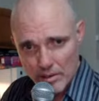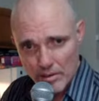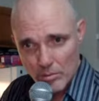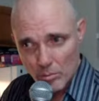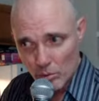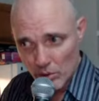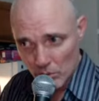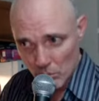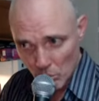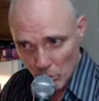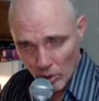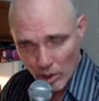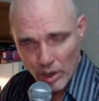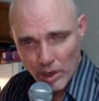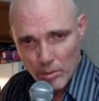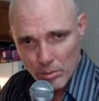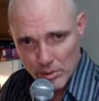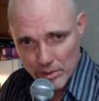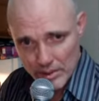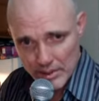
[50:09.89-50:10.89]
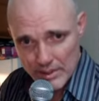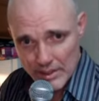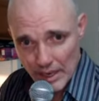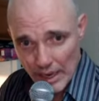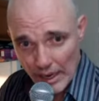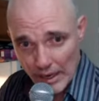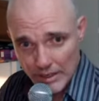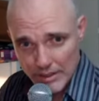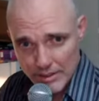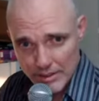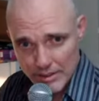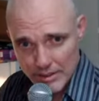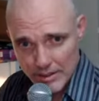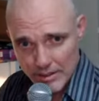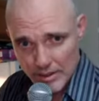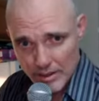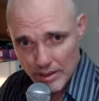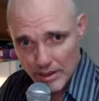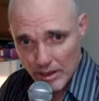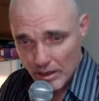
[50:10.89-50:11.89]
We work with the text.
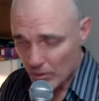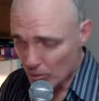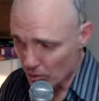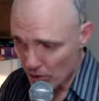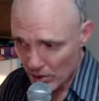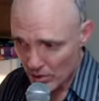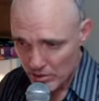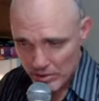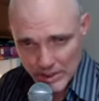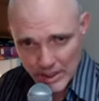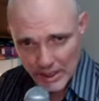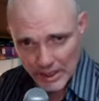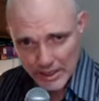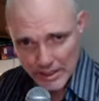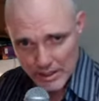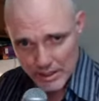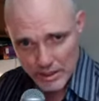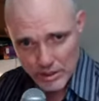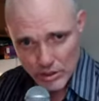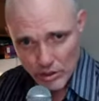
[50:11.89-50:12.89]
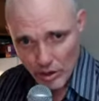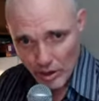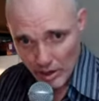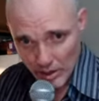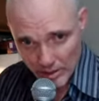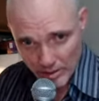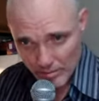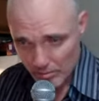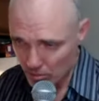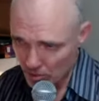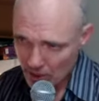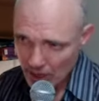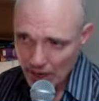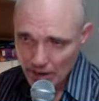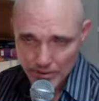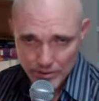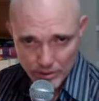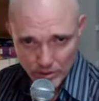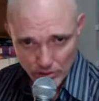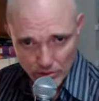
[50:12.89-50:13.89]
We don't dig in the dirt. We
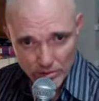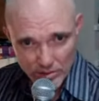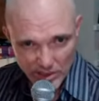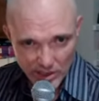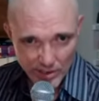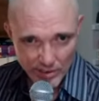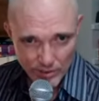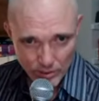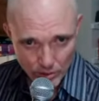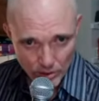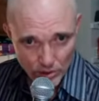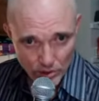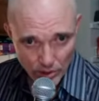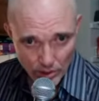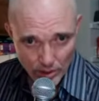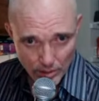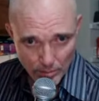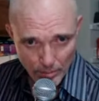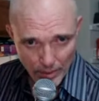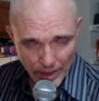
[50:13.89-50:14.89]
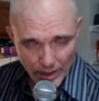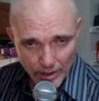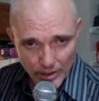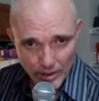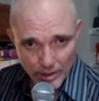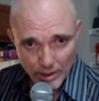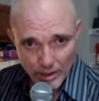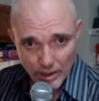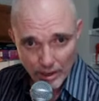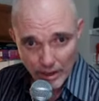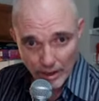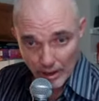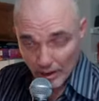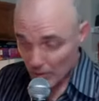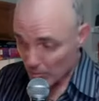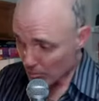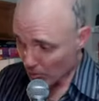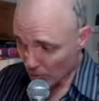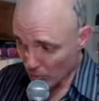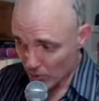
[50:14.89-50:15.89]
have to. You have to a certain amount.
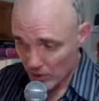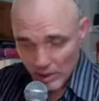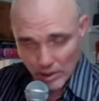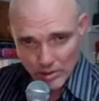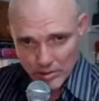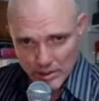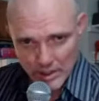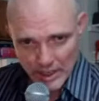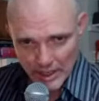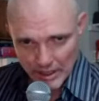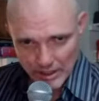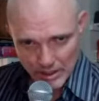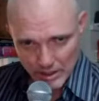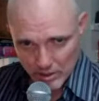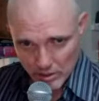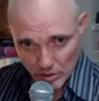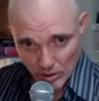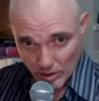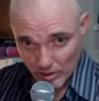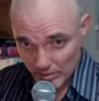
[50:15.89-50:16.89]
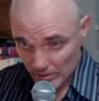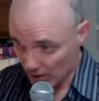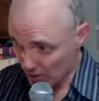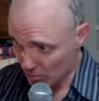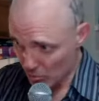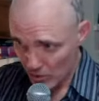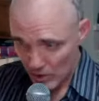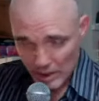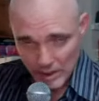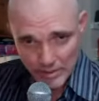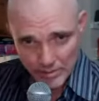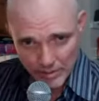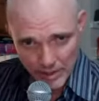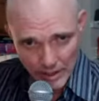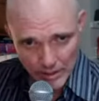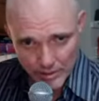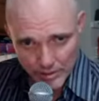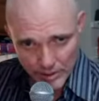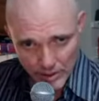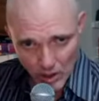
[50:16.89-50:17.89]
But we don't dig in the dirt. We leave
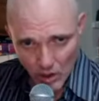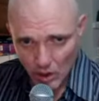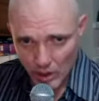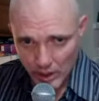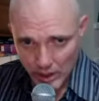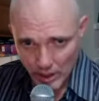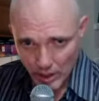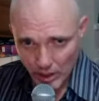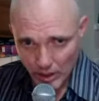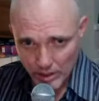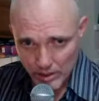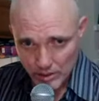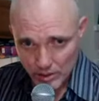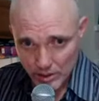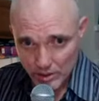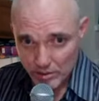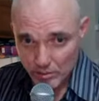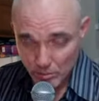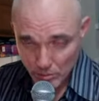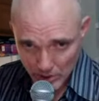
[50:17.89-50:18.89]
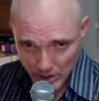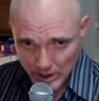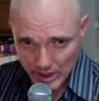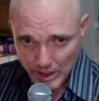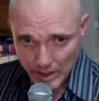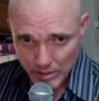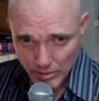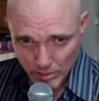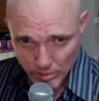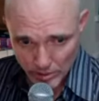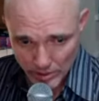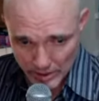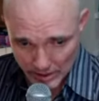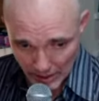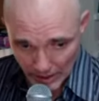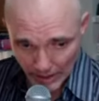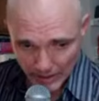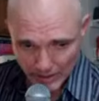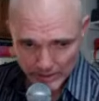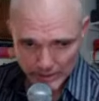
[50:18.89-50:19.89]
that for the archaeologists. We dig through the
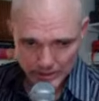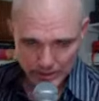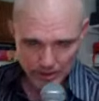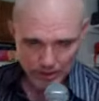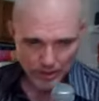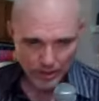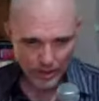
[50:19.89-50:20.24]
text.